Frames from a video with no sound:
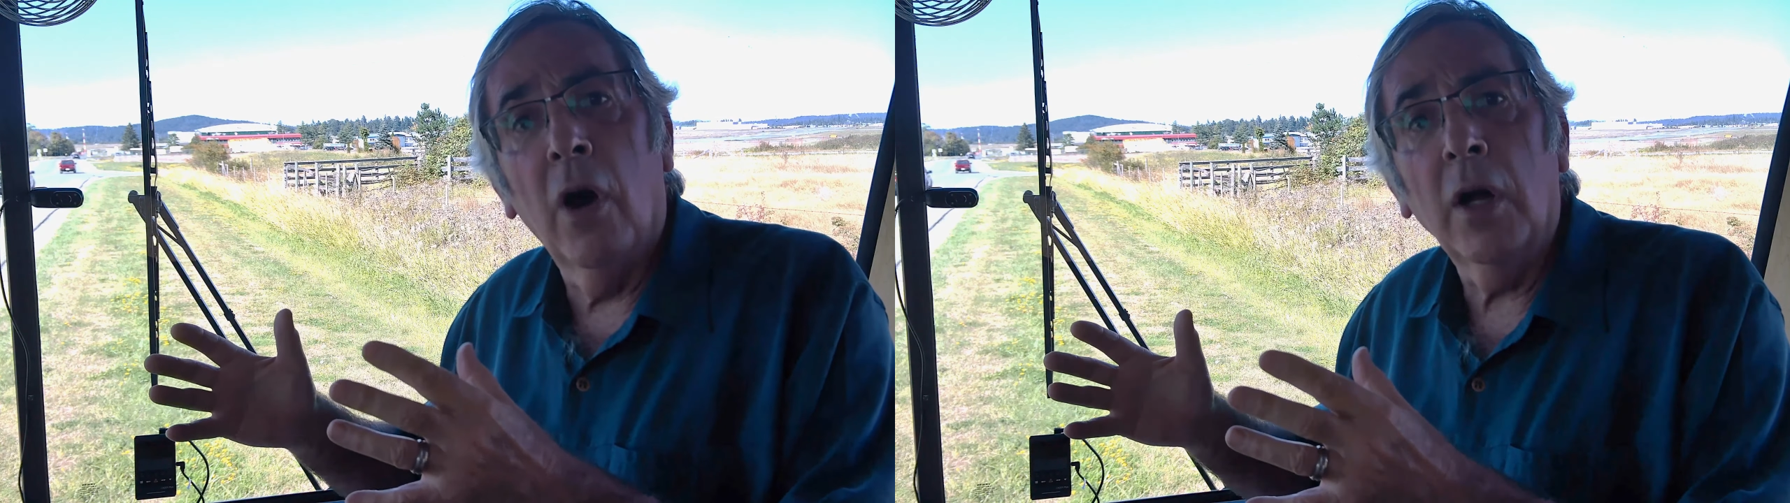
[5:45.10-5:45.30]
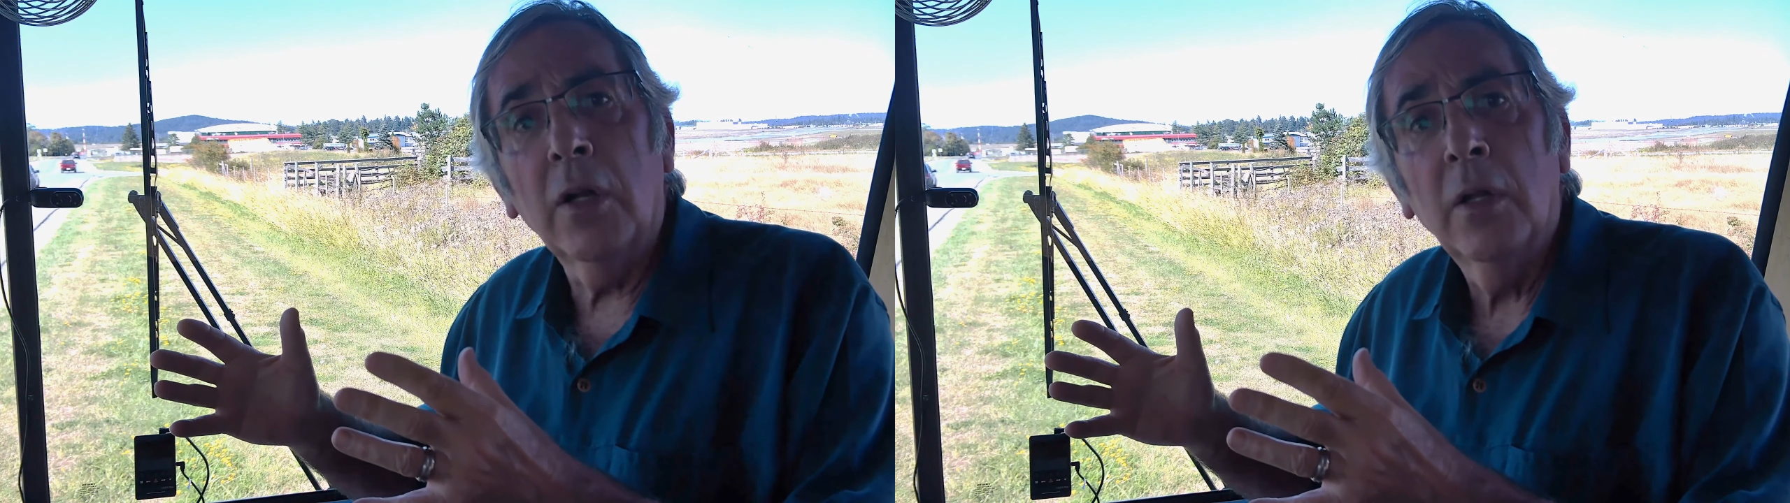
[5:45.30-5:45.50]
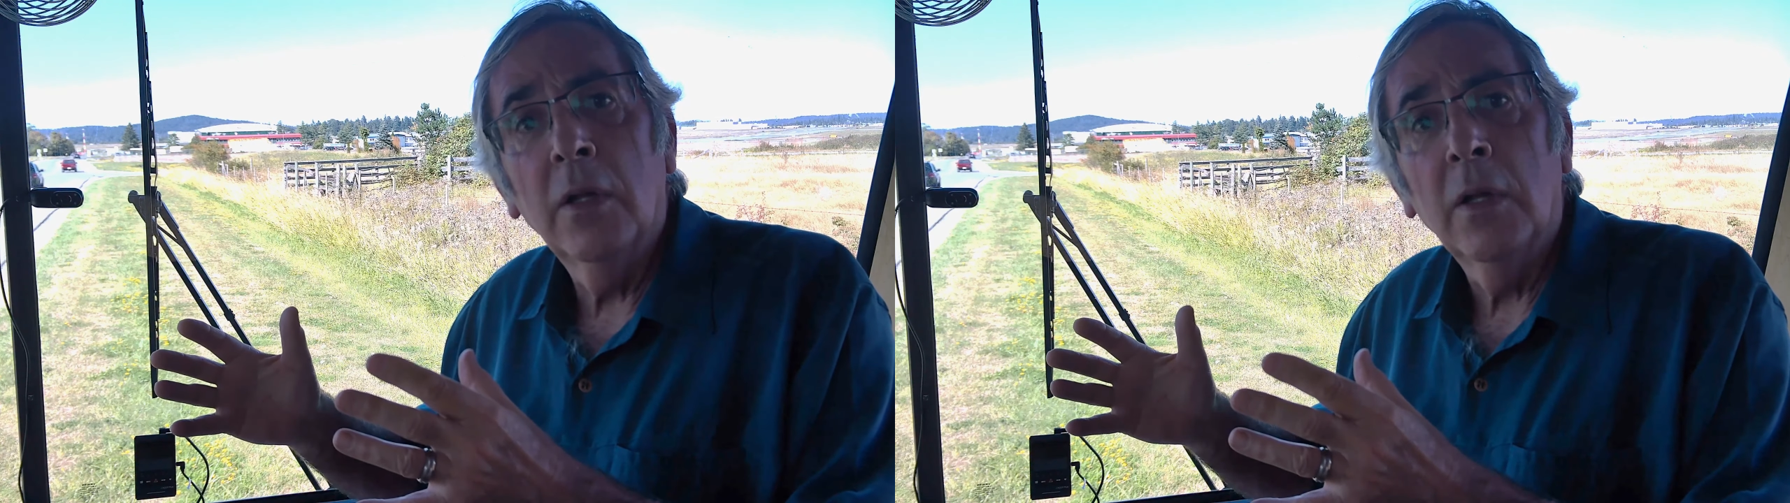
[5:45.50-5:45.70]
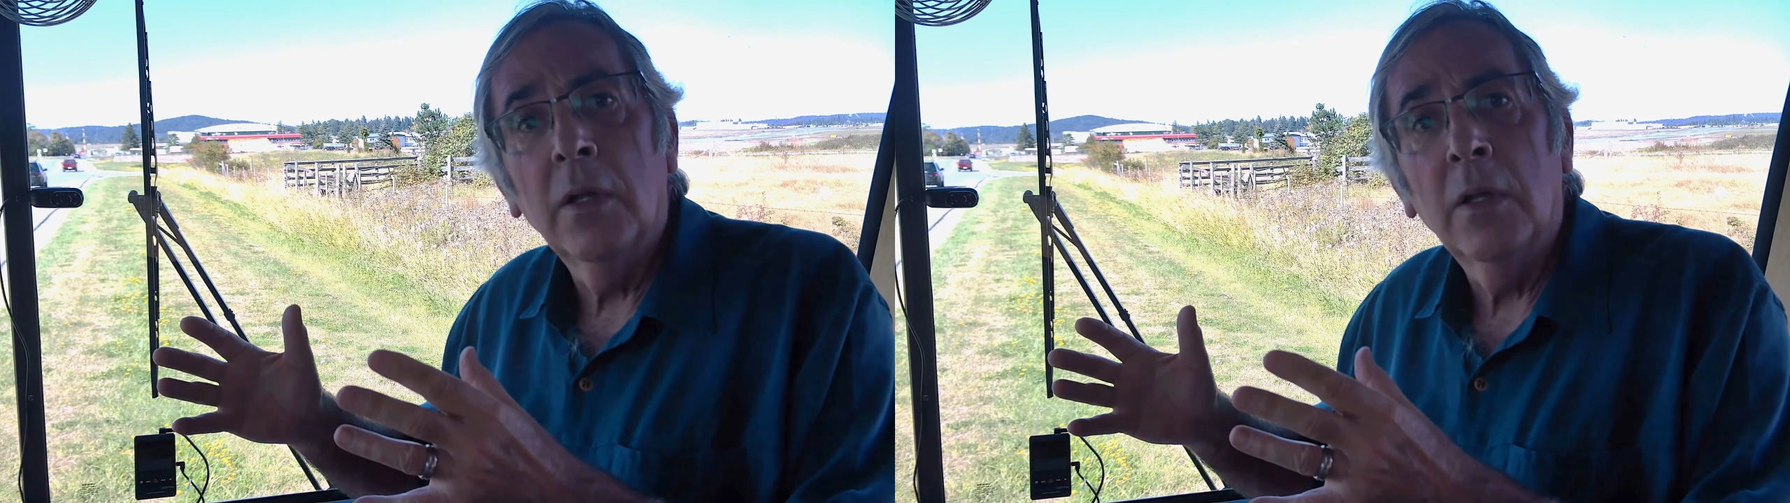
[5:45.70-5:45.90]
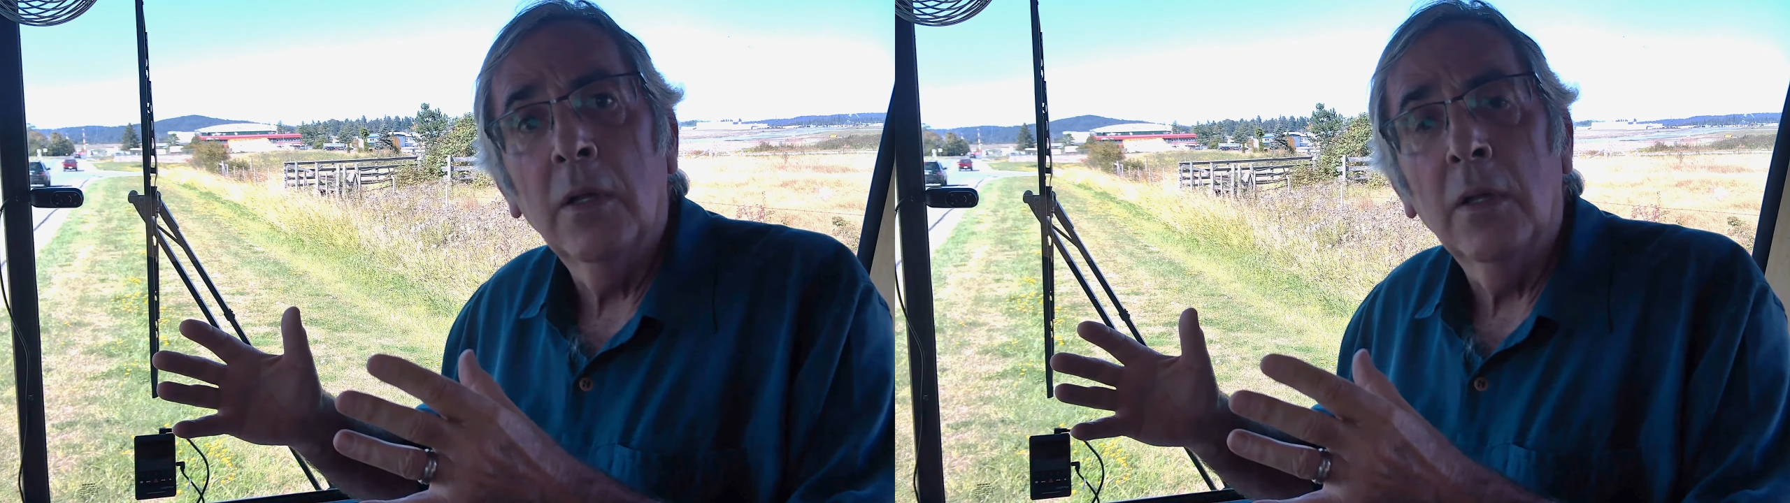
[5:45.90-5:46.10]
not
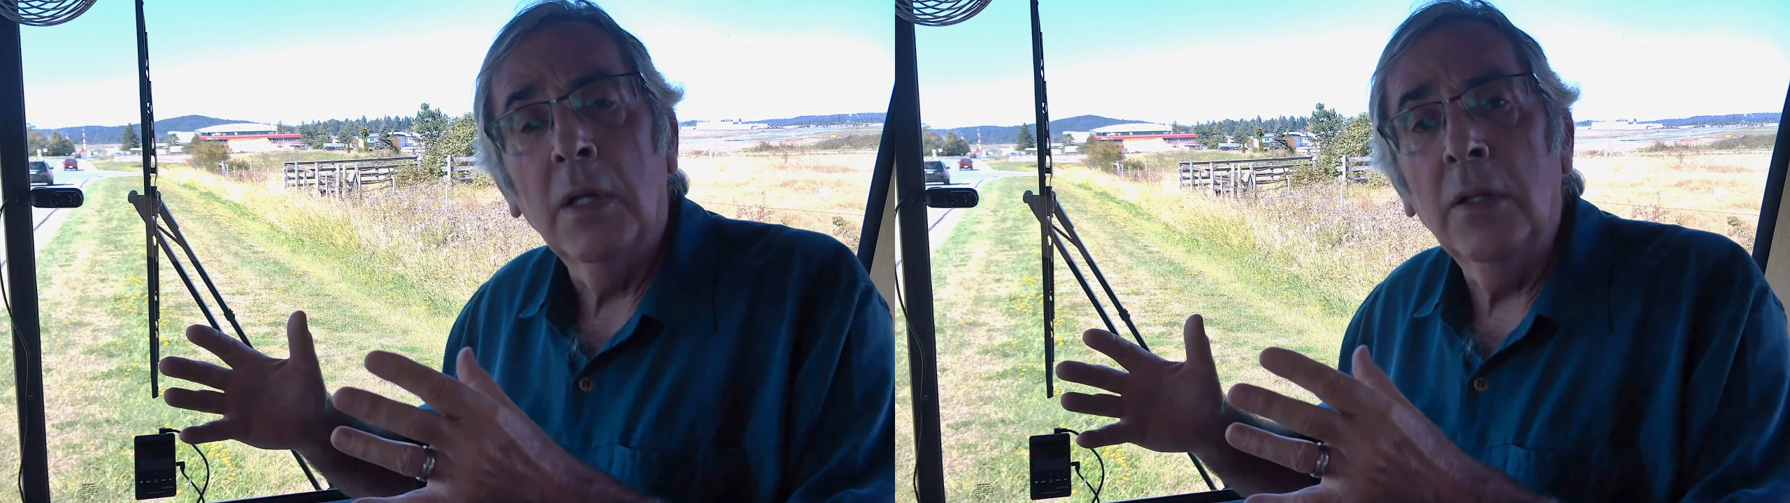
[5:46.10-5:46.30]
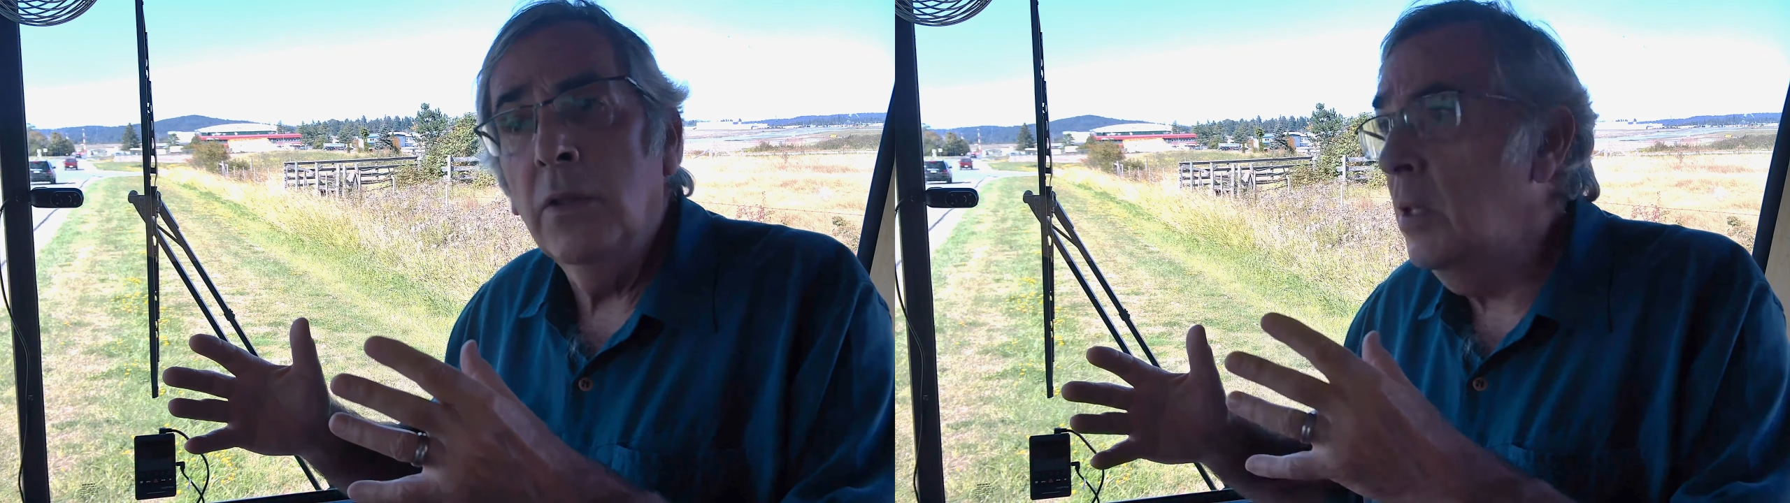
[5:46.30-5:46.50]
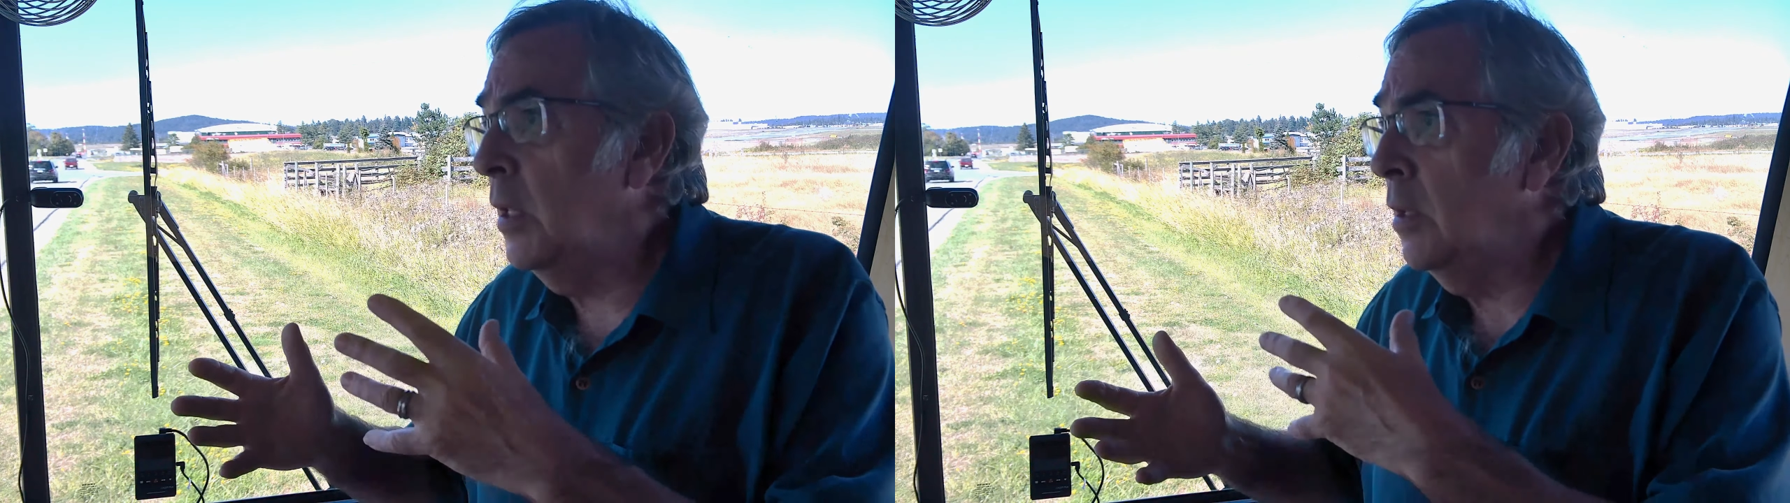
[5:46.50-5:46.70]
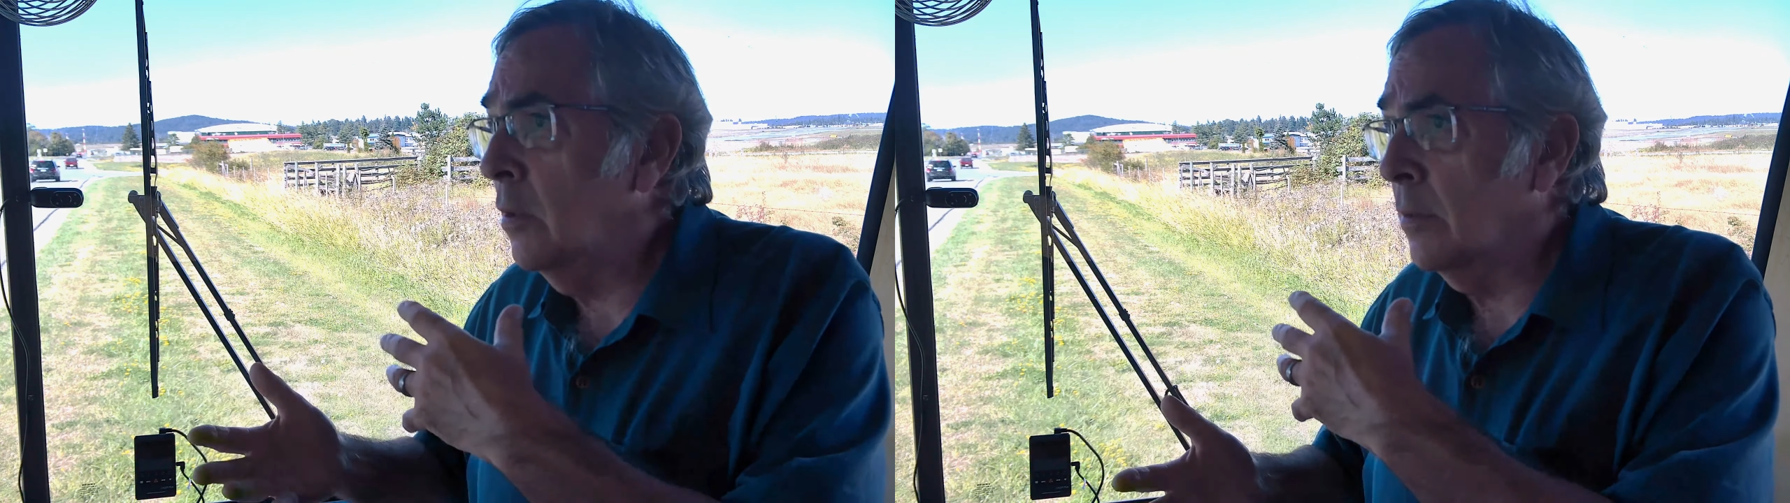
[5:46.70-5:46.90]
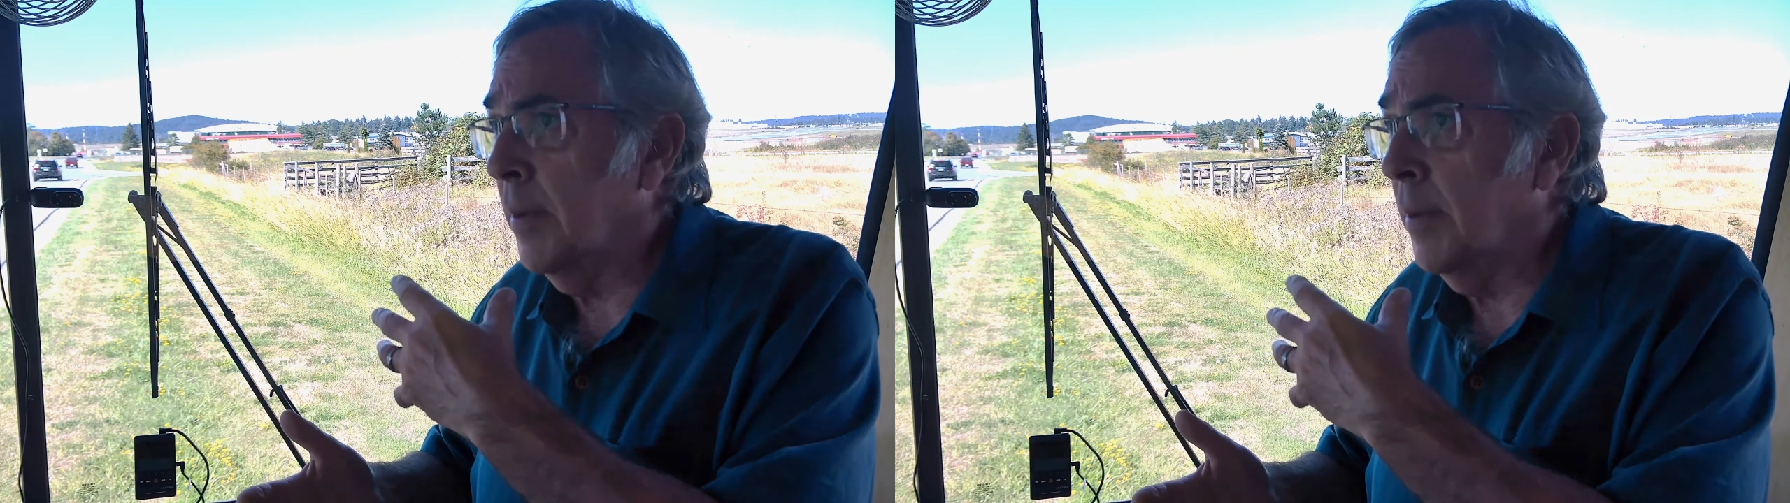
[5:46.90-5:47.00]
in the